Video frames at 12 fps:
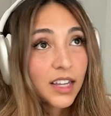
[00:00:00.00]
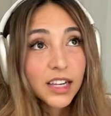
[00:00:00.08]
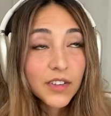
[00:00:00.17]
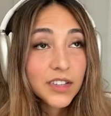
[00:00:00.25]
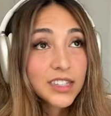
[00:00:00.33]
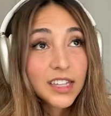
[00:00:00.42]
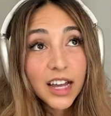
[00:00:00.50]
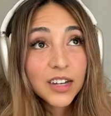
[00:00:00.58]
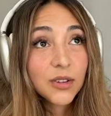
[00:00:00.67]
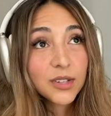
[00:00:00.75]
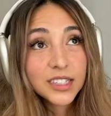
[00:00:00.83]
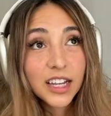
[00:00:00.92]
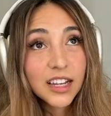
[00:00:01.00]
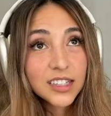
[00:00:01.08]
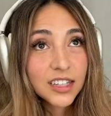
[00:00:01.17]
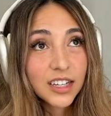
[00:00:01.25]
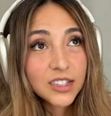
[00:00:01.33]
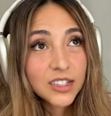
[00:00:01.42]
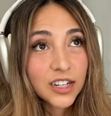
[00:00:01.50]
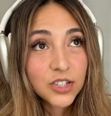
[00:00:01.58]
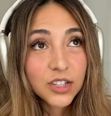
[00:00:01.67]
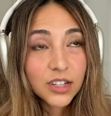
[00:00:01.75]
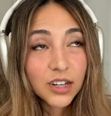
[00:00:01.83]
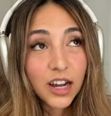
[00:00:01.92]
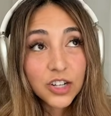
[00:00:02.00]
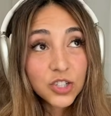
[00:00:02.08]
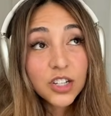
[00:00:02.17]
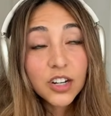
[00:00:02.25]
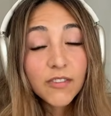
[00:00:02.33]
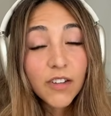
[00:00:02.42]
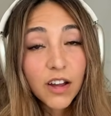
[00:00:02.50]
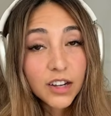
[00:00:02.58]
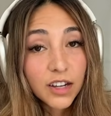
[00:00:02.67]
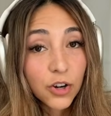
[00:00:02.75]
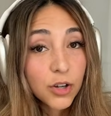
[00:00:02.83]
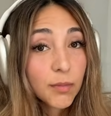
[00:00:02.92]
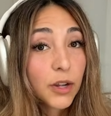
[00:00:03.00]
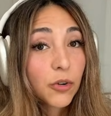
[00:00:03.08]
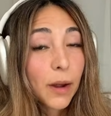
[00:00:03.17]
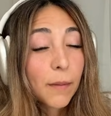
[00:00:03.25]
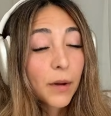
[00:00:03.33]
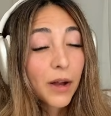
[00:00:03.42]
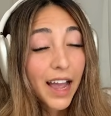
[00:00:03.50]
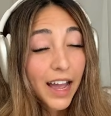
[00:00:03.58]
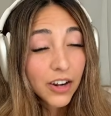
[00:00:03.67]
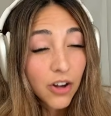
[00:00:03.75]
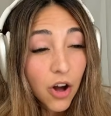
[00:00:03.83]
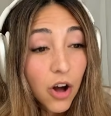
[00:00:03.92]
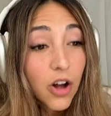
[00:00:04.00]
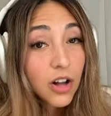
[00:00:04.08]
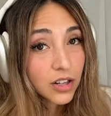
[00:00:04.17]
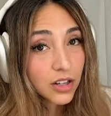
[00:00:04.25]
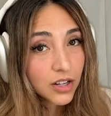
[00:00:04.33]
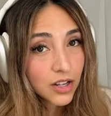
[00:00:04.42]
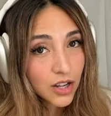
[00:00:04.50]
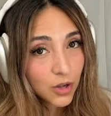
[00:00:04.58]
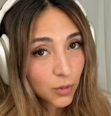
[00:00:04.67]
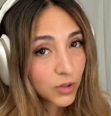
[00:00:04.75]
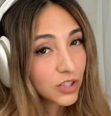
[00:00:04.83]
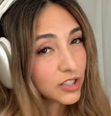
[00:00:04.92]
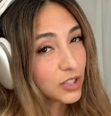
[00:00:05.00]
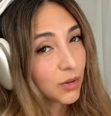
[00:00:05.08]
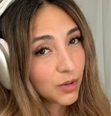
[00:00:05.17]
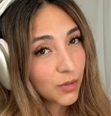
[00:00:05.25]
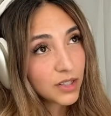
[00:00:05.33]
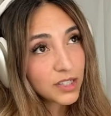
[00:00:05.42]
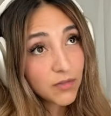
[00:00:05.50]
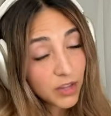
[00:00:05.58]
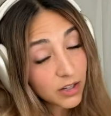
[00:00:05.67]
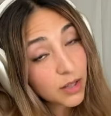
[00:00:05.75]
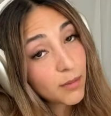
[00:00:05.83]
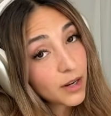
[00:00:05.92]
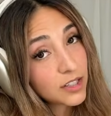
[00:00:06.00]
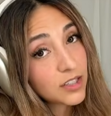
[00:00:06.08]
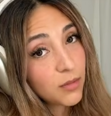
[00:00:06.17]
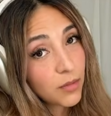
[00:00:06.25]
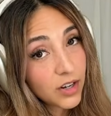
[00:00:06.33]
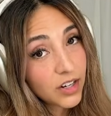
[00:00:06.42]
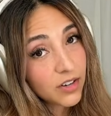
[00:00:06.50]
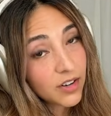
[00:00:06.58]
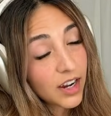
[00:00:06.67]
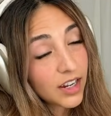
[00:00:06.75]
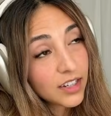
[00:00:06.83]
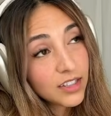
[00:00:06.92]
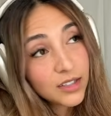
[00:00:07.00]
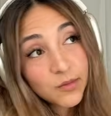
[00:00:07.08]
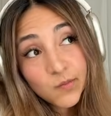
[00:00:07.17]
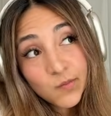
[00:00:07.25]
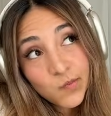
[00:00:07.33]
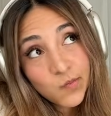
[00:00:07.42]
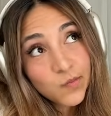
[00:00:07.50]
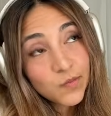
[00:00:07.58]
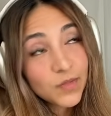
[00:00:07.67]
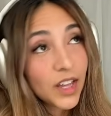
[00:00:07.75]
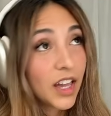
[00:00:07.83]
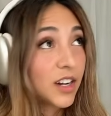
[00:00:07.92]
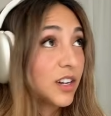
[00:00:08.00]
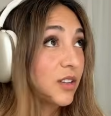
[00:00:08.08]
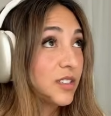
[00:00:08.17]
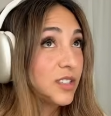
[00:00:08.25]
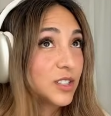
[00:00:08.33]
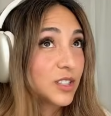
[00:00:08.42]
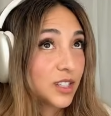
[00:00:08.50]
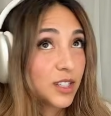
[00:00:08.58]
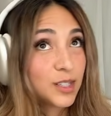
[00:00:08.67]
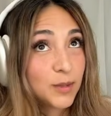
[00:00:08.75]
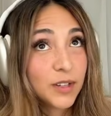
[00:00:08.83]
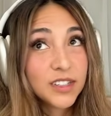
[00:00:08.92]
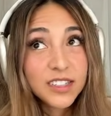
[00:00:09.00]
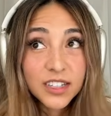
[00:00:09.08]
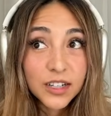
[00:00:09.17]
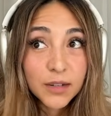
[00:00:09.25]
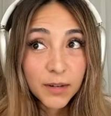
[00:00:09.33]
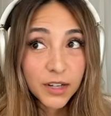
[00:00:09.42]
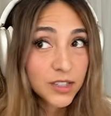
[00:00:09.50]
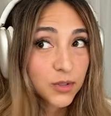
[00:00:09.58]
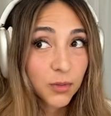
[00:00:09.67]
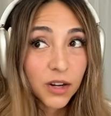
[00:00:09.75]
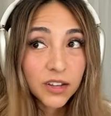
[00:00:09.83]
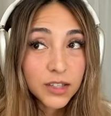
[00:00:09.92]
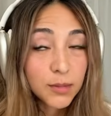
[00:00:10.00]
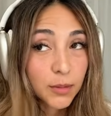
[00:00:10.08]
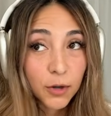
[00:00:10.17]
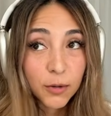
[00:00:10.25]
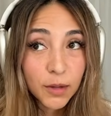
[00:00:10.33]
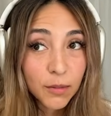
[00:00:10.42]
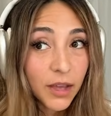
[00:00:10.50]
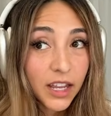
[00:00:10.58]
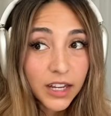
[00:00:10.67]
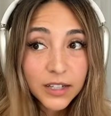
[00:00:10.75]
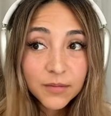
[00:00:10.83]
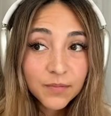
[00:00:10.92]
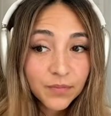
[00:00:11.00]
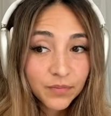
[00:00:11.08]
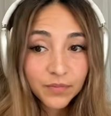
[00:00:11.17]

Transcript: And if it's that noise cancellation, I shouldn't have not heard my grandpa at all with the Sony ones if they're the best in the market, right? I don't know. This is just a conspiracy theory, but I swear these people are being paid.